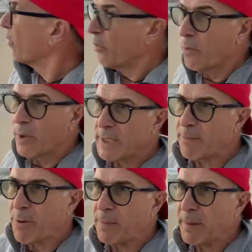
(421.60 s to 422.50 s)
what the
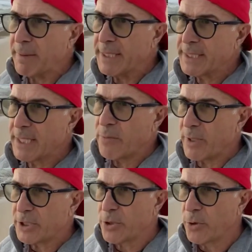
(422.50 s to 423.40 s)
problem is and
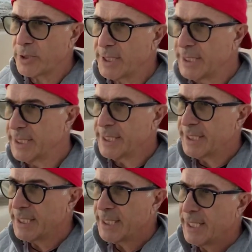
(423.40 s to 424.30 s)
what's caused it,
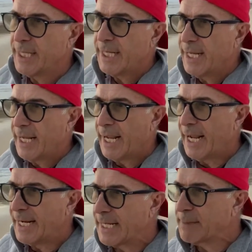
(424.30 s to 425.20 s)

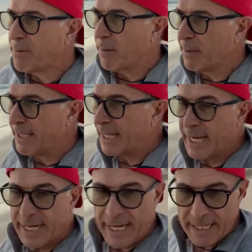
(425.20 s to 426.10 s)
and that's probably
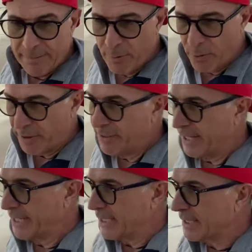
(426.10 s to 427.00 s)
an important
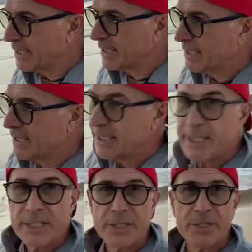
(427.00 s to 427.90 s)
thing
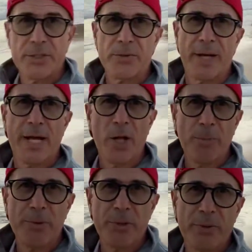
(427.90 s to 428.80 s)
to
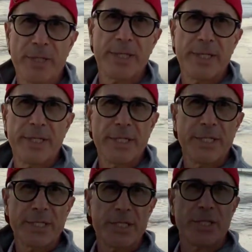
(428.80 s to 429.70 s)
help you
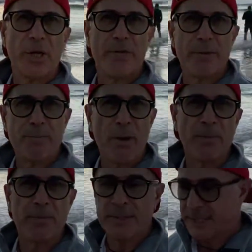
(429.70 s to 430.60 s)
solve the
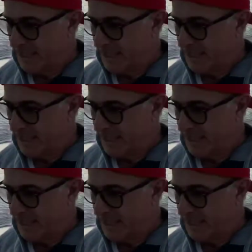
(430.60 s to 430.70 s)
problems that you